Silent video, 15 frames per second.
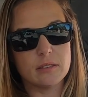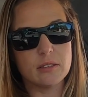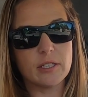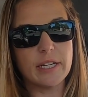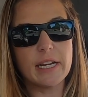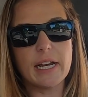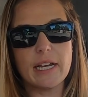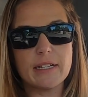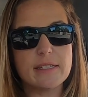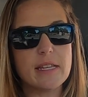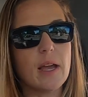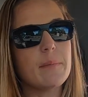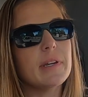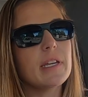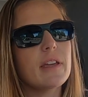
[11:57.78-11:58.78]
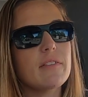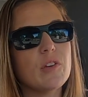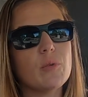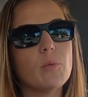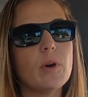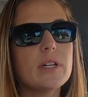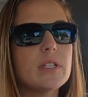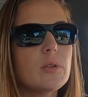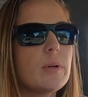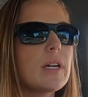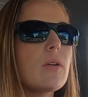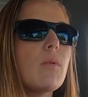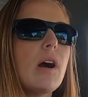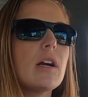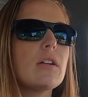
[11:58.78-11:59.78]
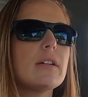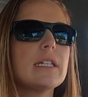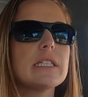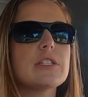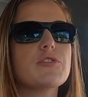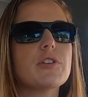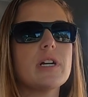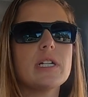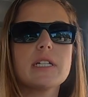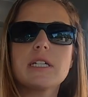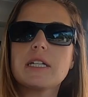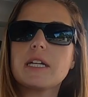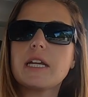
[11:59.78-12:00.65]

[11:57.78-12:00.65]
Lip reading: Okay guys, I'm gonna give you one quick walk around the truck,